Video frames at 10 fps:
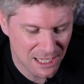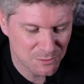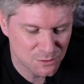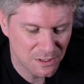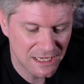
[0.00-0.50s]
act
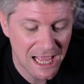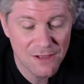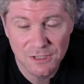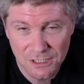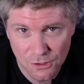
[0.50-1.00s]
between
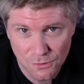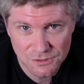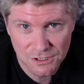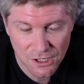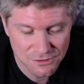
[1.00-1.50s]
having
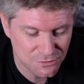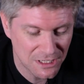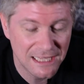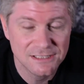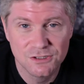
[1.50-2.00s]
lots of cards in your
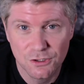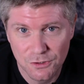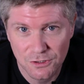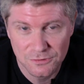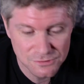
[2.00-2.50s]
hand so you
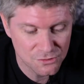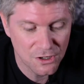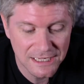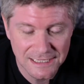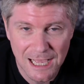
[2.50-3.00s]
can
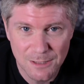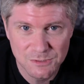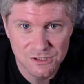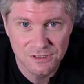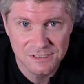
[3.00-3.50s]
try and
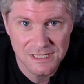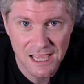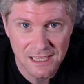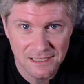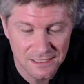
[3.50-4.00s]
capture the
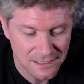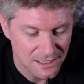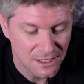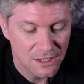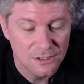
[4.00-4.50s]
deck,
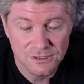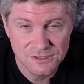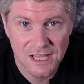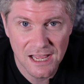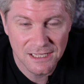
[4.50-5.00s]
the
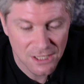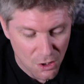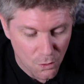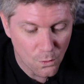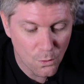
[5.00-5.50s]
stack,
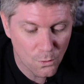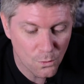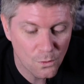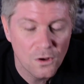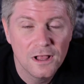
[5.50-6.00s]

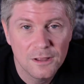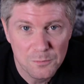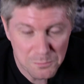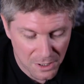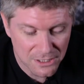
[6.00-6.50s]
or
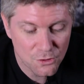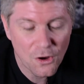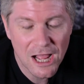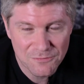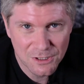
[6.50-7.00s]
by
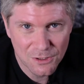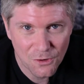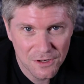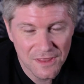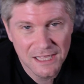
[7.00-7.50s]
not having a
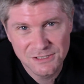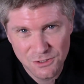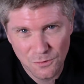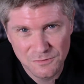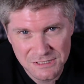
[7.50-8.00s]
lot in there.
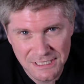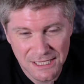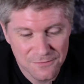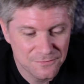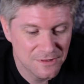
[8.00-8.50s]
So obviously
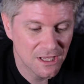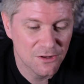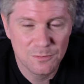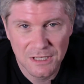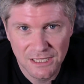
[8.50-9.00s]
if the
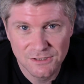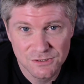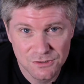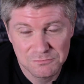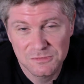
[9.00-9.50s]
other player
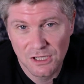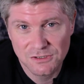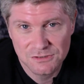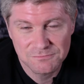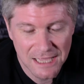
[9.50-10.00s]

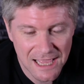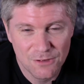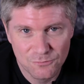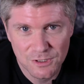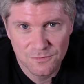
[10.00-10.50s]
does get
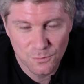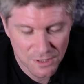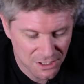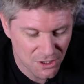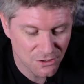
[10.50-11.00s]
rid of all
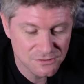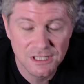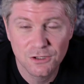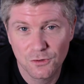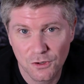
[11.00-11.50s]
their cards,
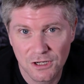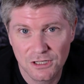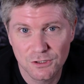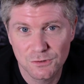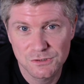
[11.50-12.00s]
then you're not going
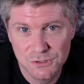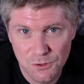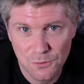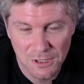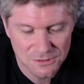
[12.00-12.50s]
to lose
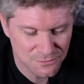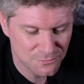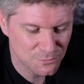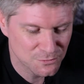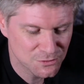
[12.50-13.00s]
too much of
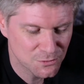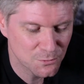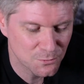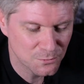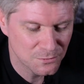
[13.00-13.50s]
your
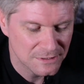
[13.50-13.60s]
score.